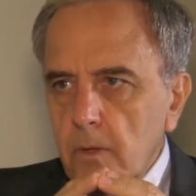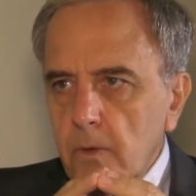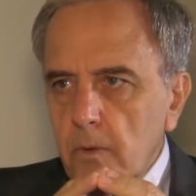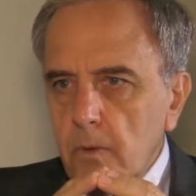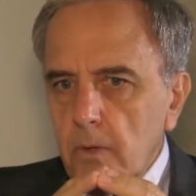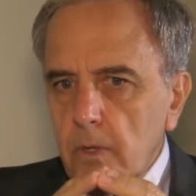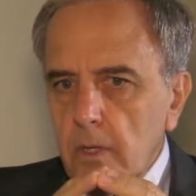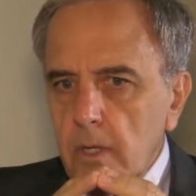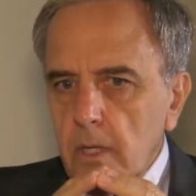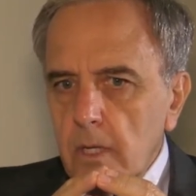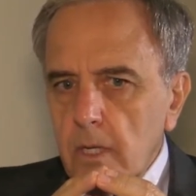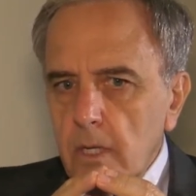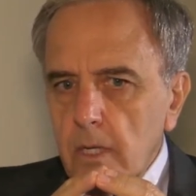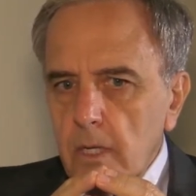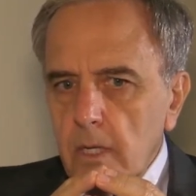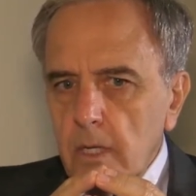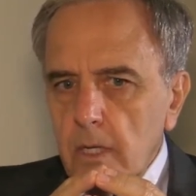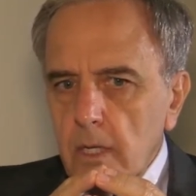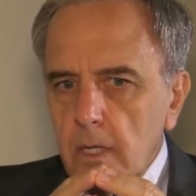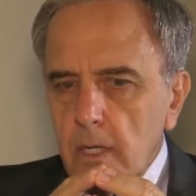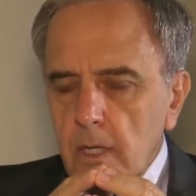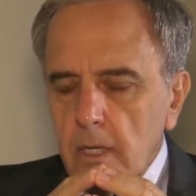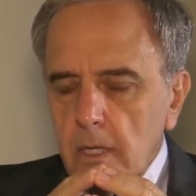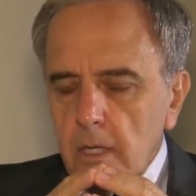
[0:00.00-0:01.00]

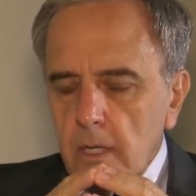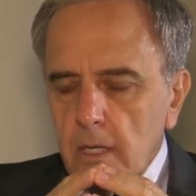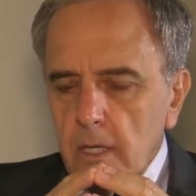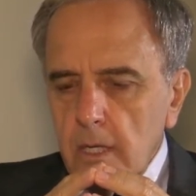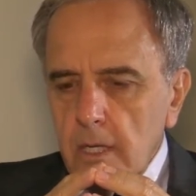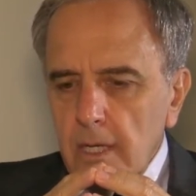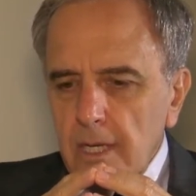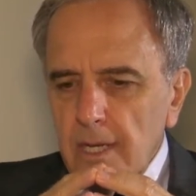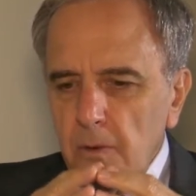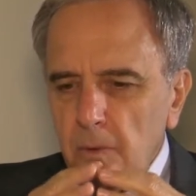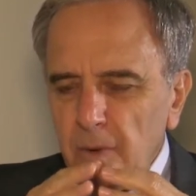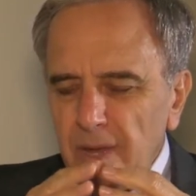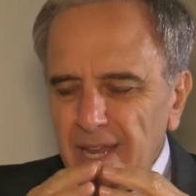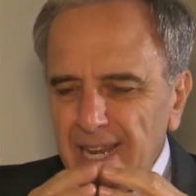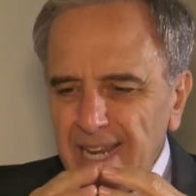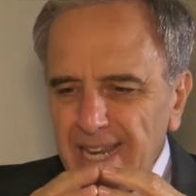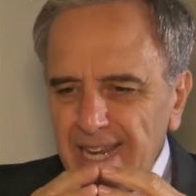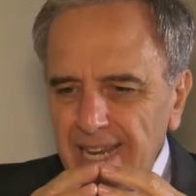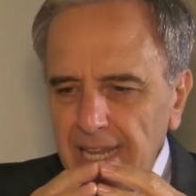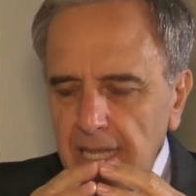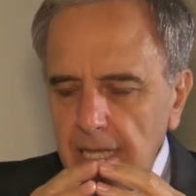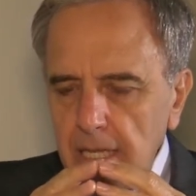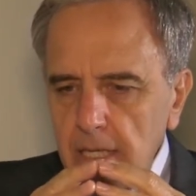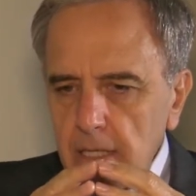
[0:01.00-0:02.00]
We
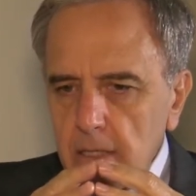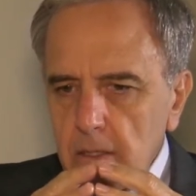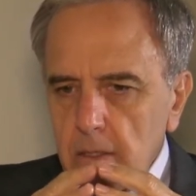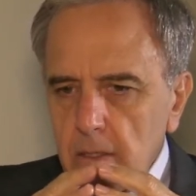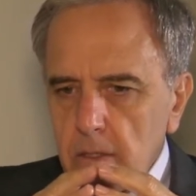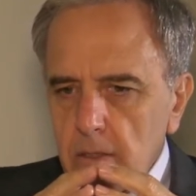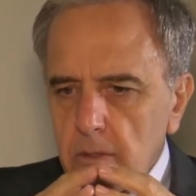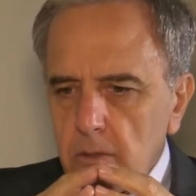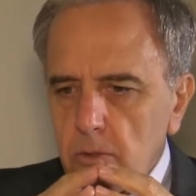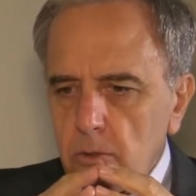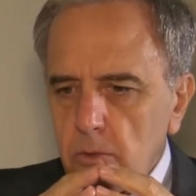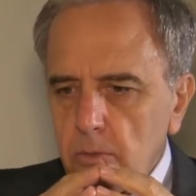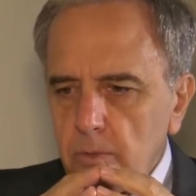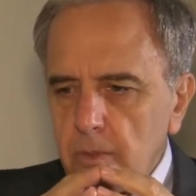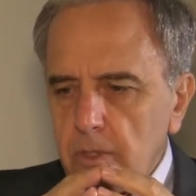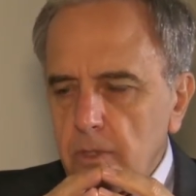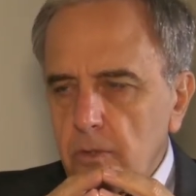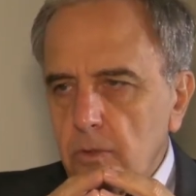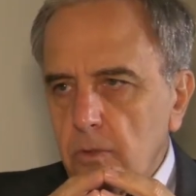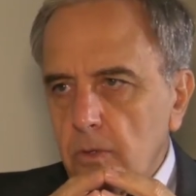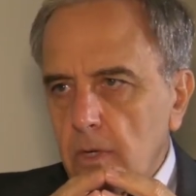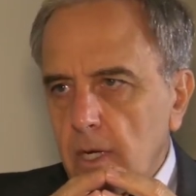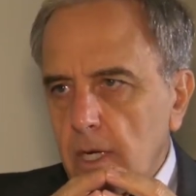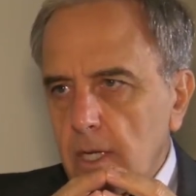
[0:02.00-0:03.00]
need to be
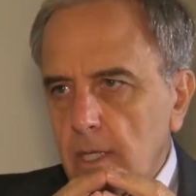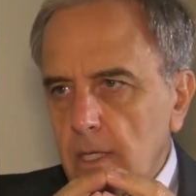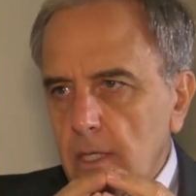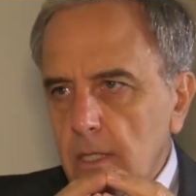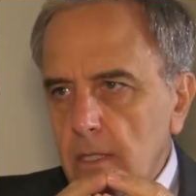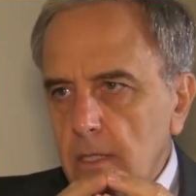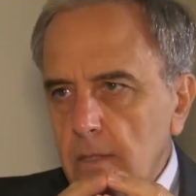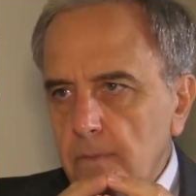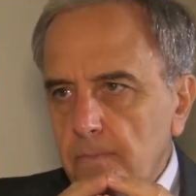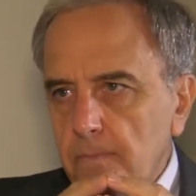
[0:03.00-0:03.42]
together.